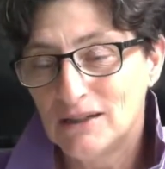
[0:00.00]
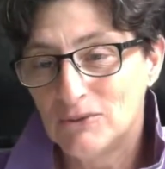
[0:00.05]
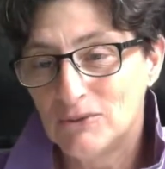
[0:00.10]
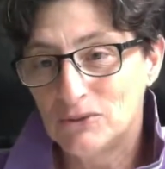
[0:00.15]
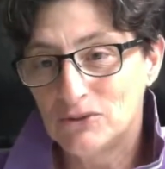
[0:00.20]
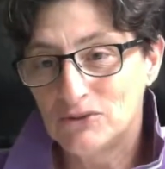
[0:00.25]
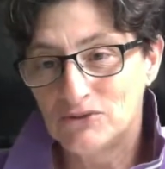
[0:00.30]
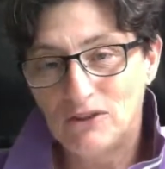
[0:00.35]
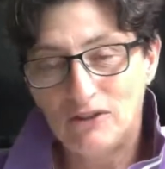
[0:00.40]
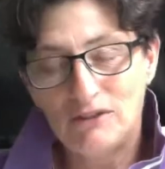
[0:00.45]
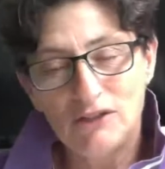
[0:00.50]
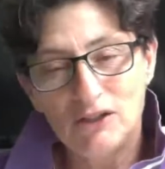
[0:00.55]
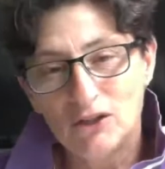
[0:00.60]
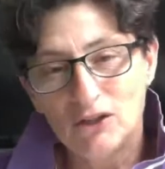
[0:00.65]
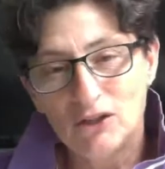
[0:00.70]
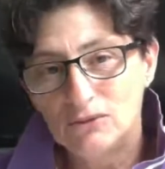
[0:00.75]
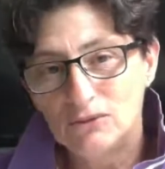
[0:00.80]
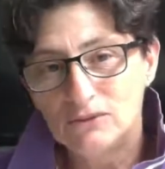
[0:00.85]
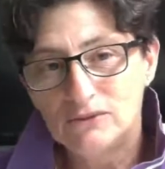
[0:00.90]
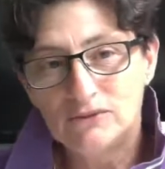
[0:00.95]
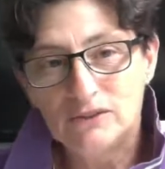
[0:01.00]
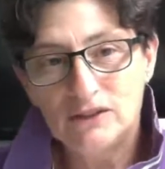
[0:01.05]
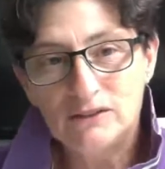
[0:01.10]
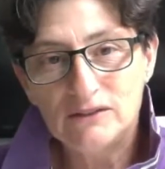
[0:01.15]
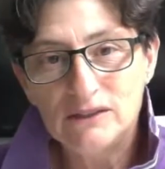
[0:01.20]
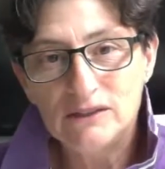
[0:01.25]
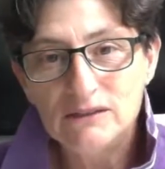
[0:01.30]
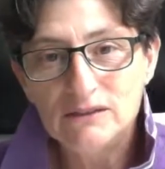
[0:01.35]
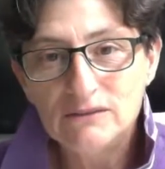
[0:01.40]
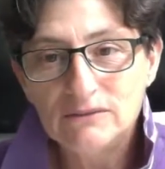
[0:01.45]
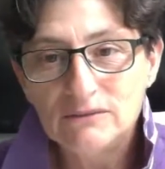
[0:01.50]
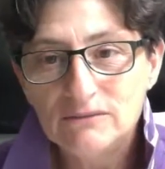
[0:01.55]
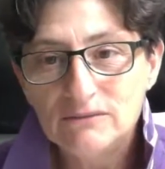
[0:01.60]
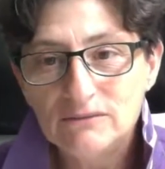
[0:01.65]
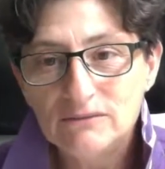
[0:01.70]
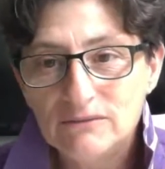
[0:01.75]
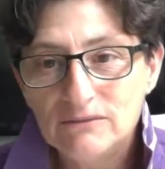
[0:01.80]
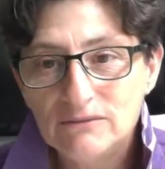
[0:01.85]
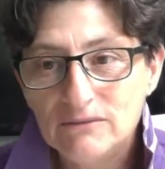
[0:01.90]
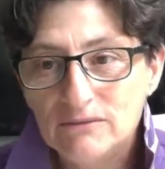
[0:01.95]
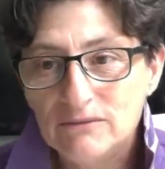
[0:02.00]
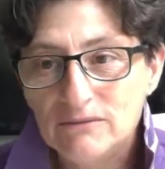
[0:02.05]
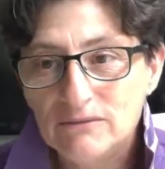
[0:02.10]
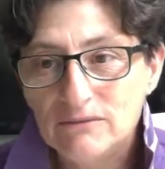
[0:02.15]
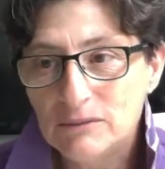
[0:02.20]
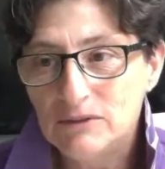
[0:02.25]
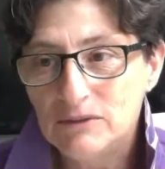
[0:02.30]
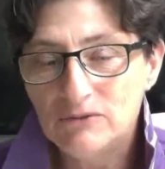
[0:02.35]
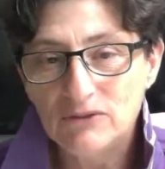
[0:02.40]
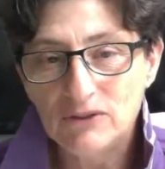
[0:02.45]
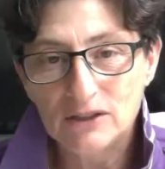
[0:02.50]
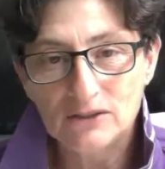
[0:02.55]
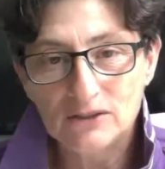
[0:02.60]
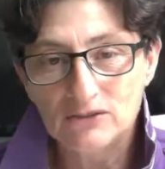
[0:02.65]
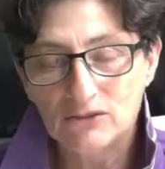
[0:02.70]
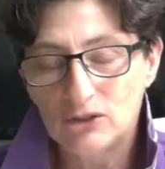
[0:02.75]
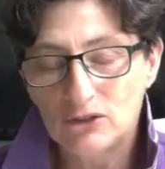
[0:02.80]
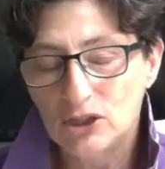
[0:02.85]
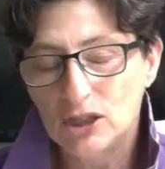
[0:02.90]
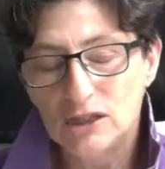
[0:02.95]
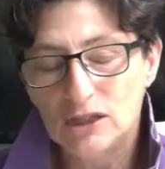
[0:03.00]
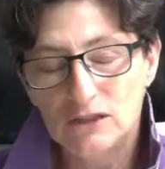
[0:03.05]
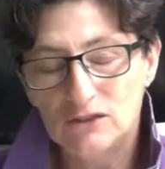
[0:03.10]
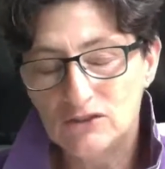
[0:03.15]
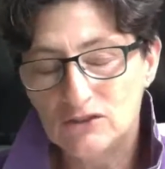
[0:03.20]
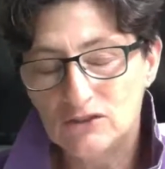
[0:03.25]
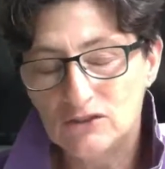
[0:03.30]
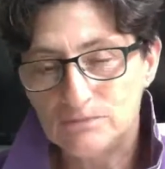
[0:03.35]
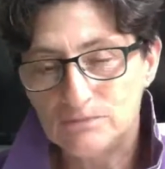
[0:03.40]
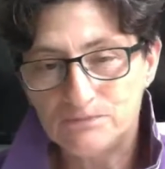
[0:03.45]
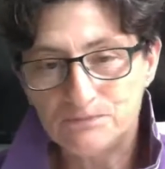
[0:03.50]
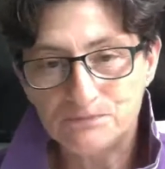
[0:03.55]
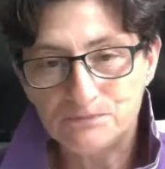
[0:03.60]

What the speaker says: was very old, we had been friends for years.